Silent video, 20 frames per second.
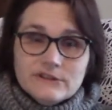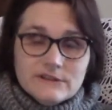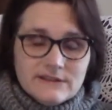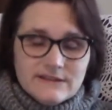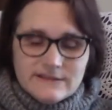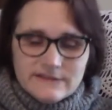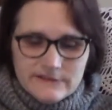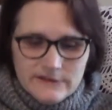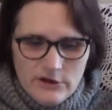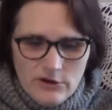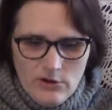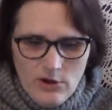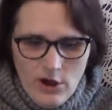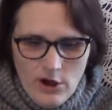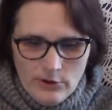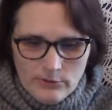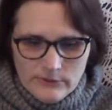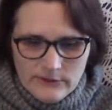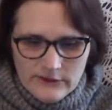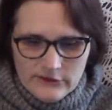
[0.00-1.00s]
still
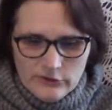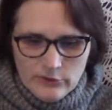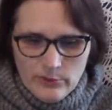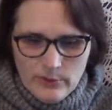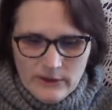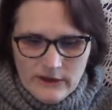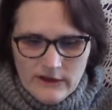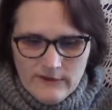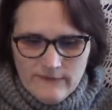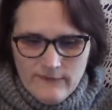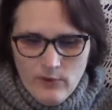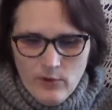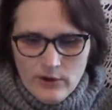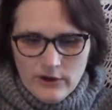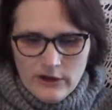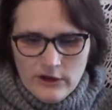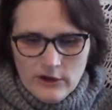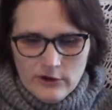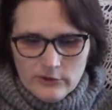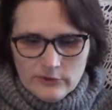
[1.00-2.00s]
only 24
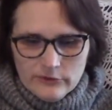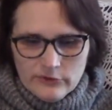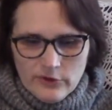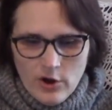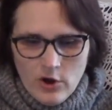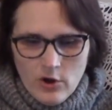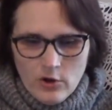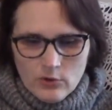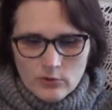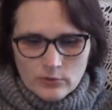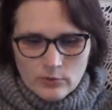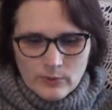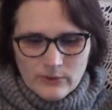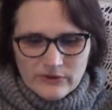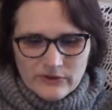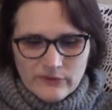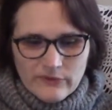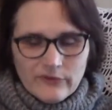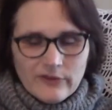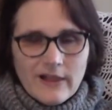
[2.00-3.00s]
years old,
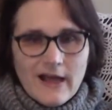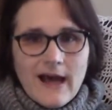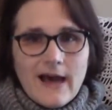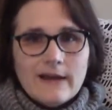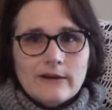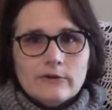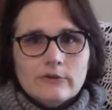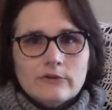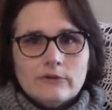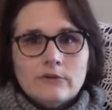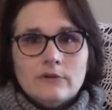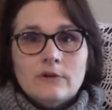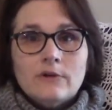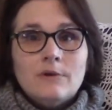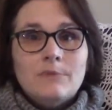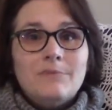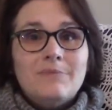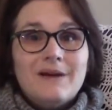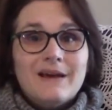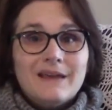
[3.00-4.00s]
was flattered,
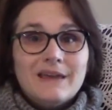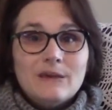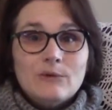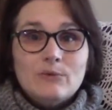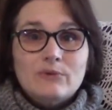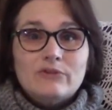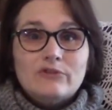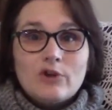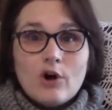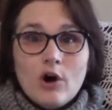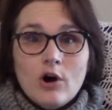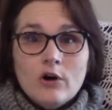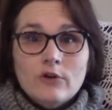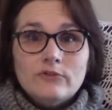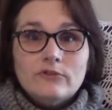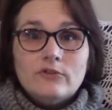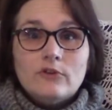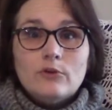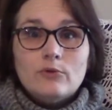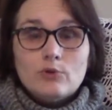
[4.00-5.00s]
but he was
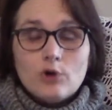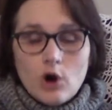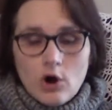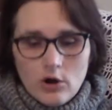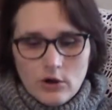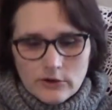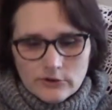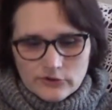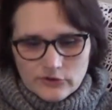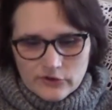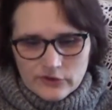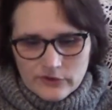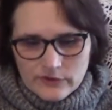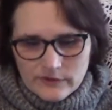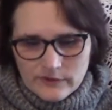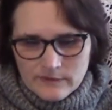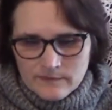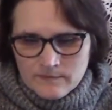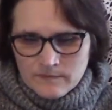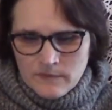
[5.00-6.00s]
also
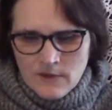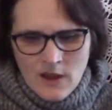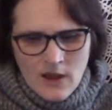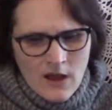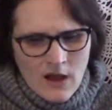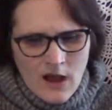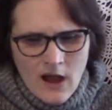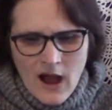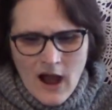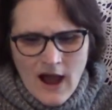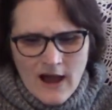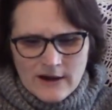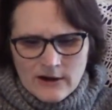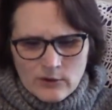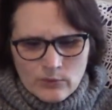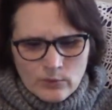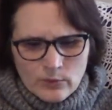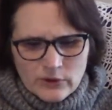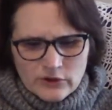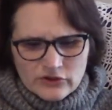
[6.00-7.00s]
cautious. "I
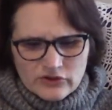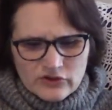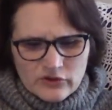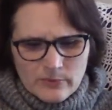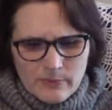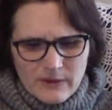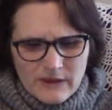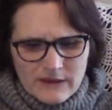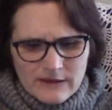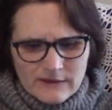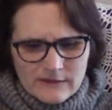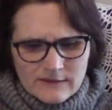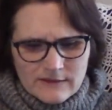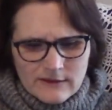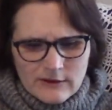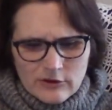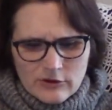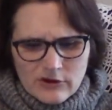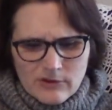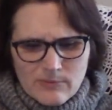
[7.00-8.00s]
don't wish to be
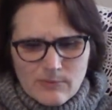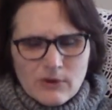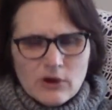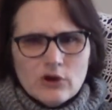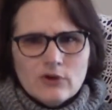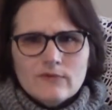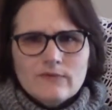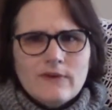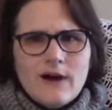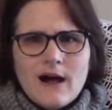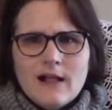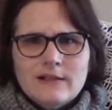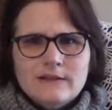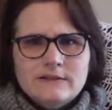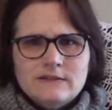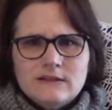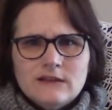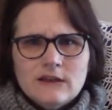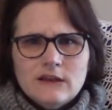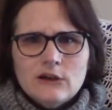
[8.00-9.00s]
considered a mere
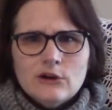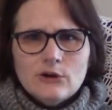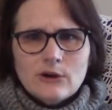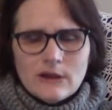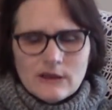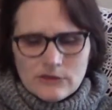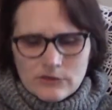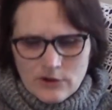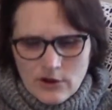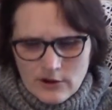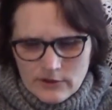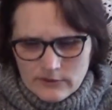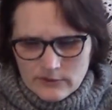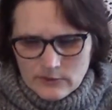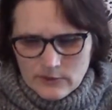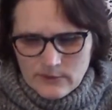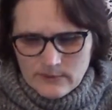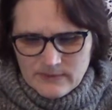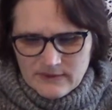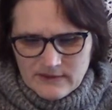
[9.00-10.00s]
volunteer," he thought to
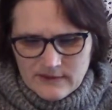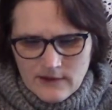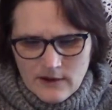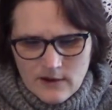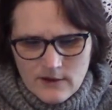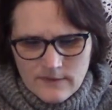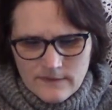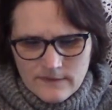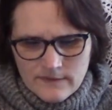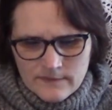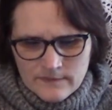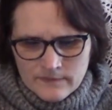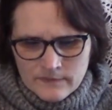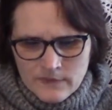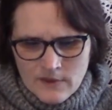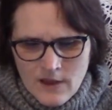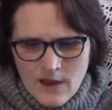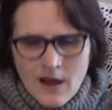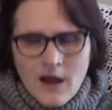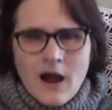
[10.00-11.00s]
himself.
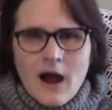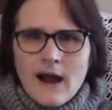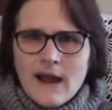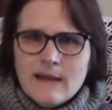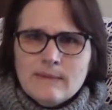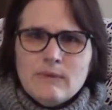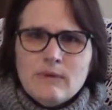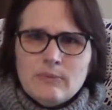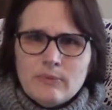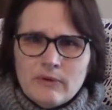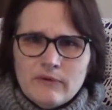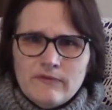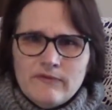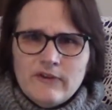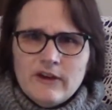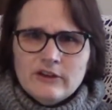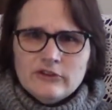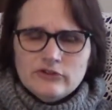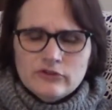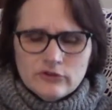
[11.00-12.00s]
"I am a
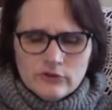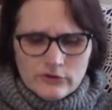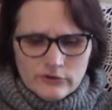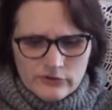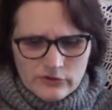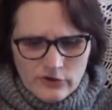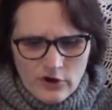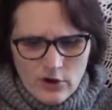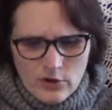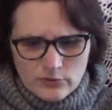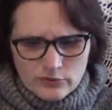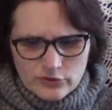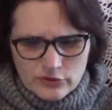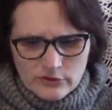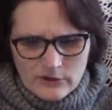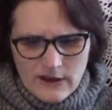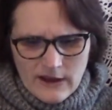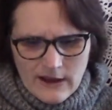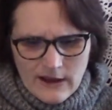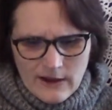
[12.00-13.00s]
professional soldier
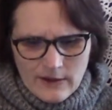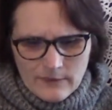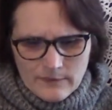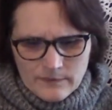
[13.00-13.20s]
now.